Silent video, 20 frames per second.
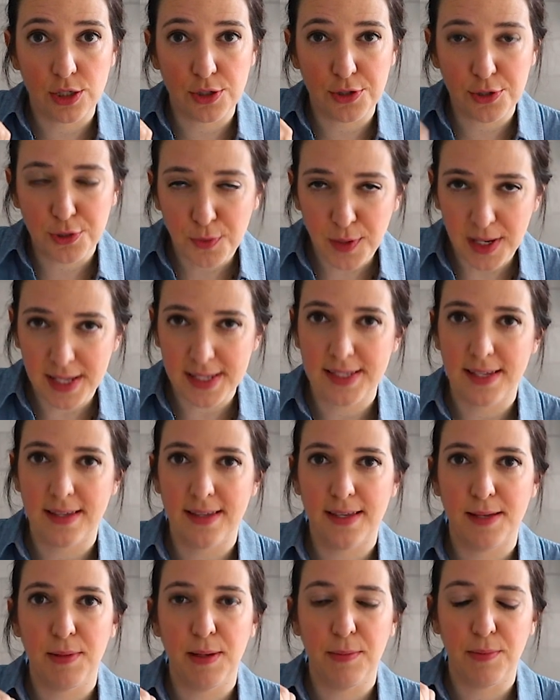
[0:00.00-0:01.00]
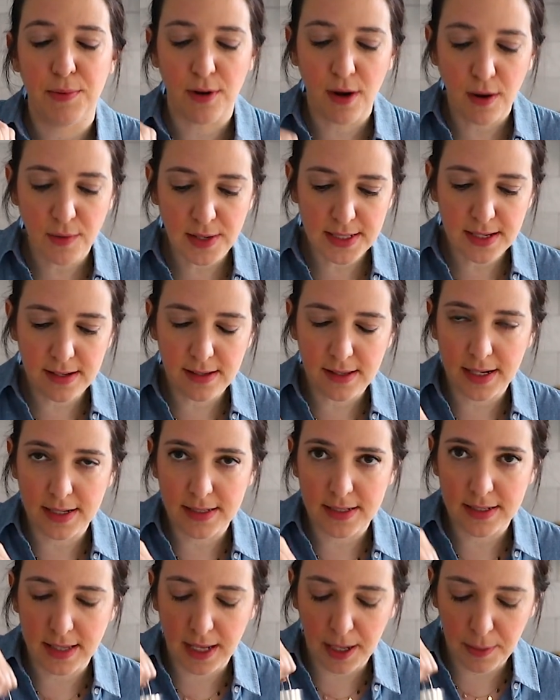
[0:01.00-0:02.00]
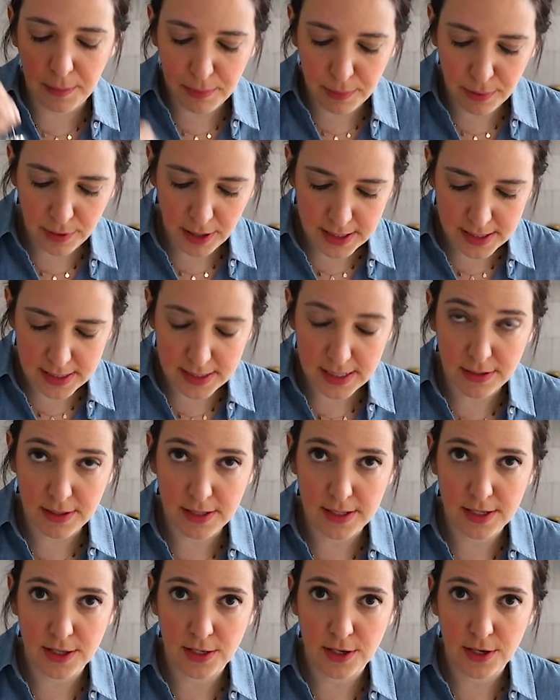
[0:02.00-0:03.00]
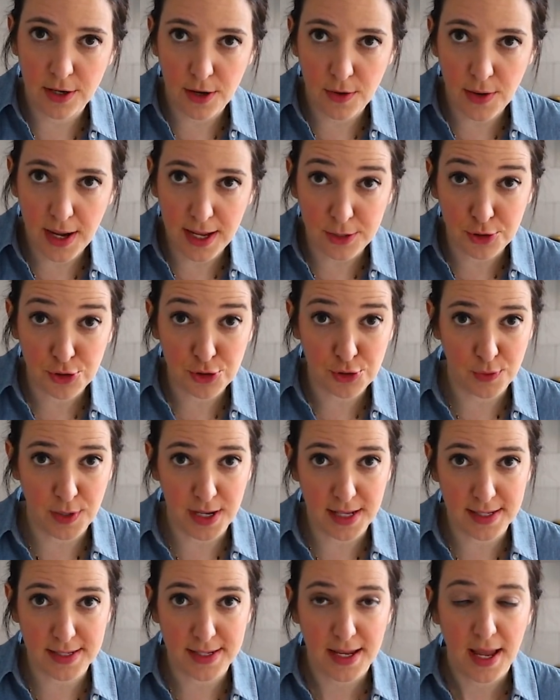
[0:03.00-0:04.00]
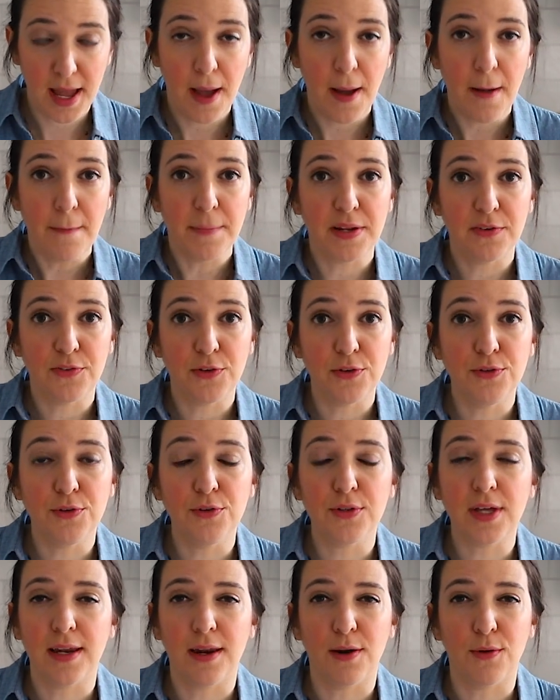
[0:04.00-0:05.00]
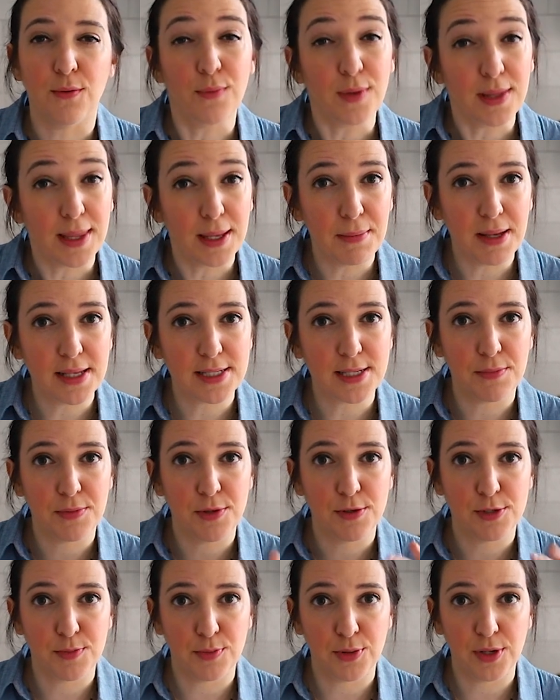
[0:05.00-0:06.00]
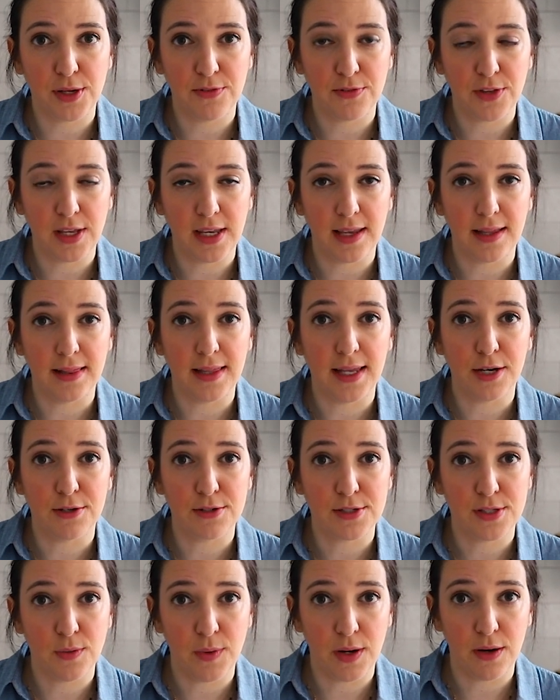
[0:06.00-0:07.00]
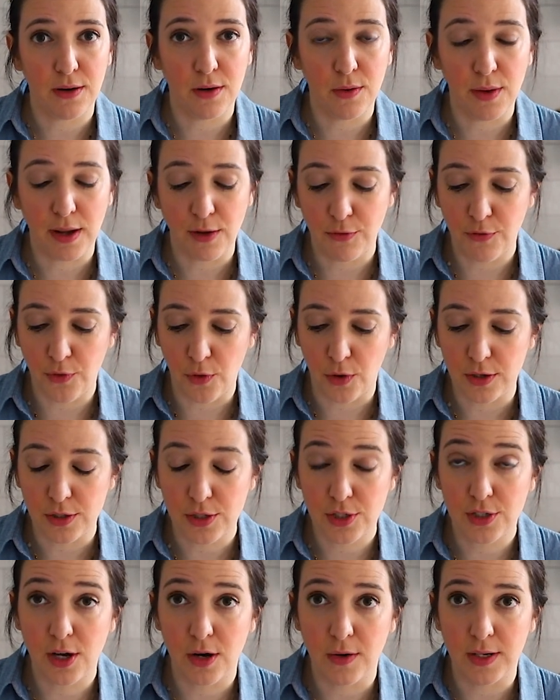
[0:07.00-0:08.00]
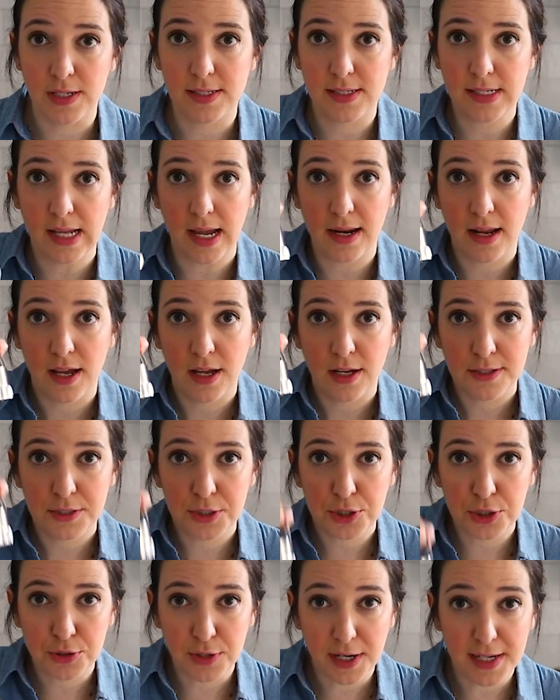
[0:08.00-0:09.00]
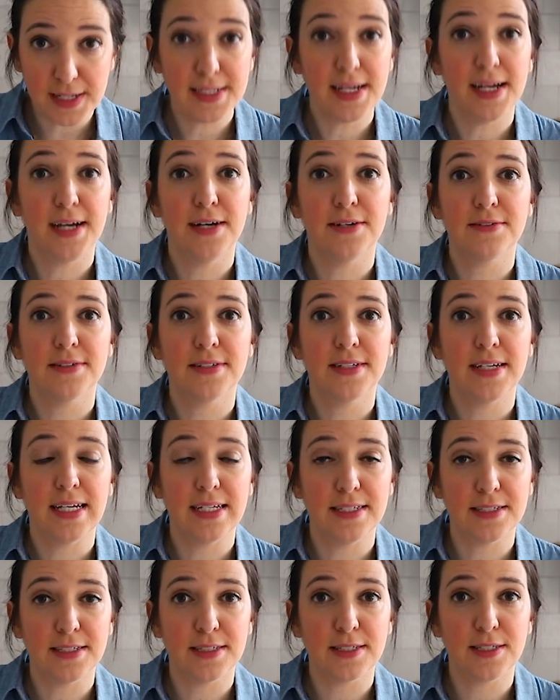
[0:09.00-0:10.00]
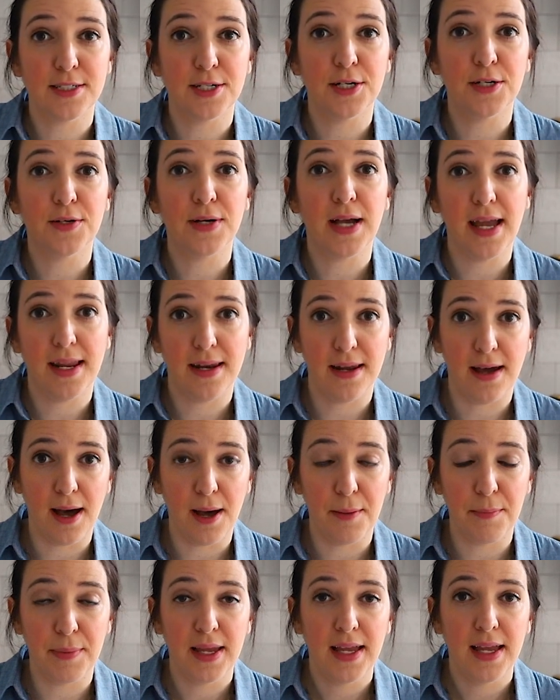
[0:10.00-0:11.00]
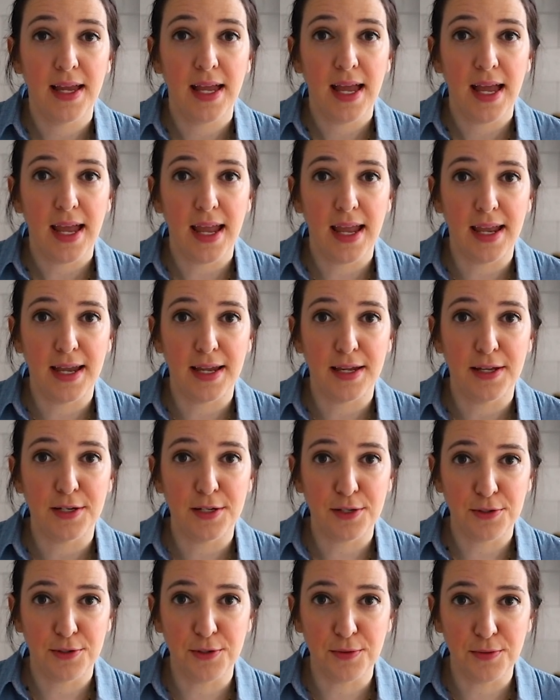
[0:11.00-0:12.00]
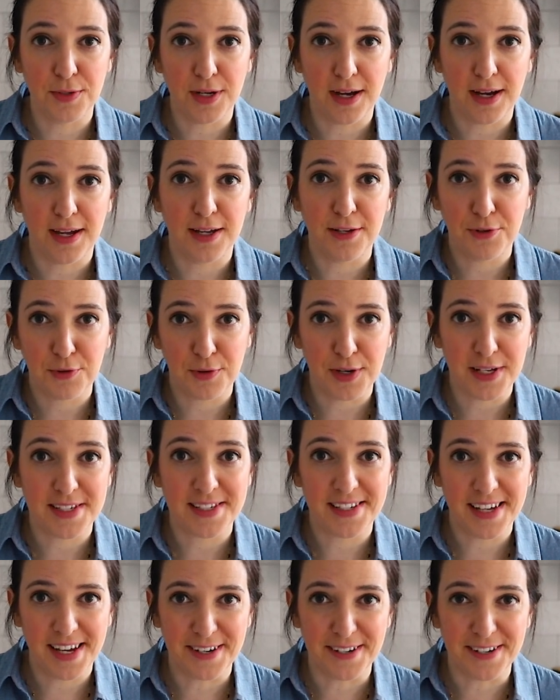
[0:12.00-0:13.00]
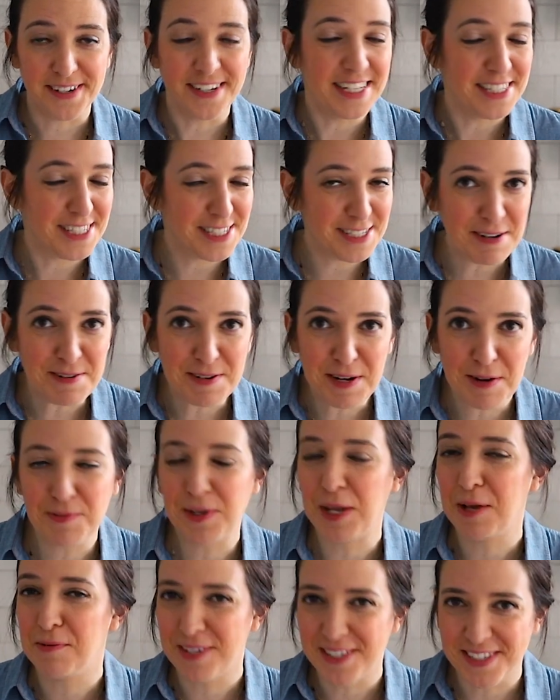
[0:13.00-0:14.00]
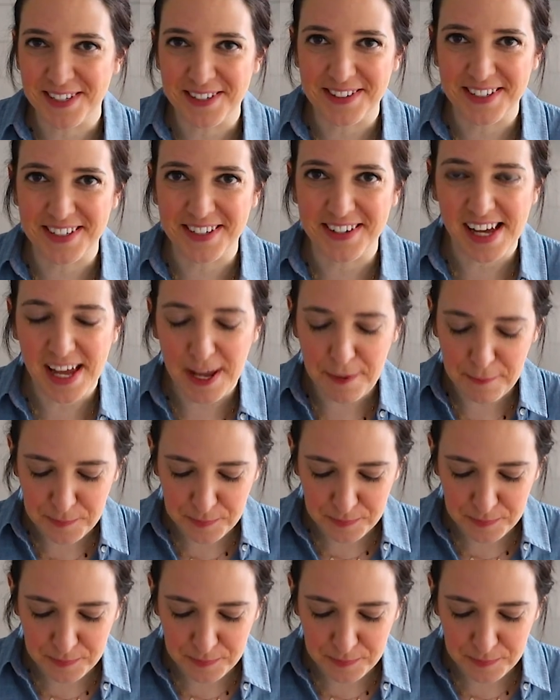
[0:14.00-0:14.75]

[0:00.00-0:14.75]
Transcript: to twist. I think people are always inclined to like press down into the dough and twist, but if you do that, it'll really mess up those pretty flaky layers that we are going for. So instead, straight down into the dough and up, and do not twist at all. It's so tempting, but don't do it.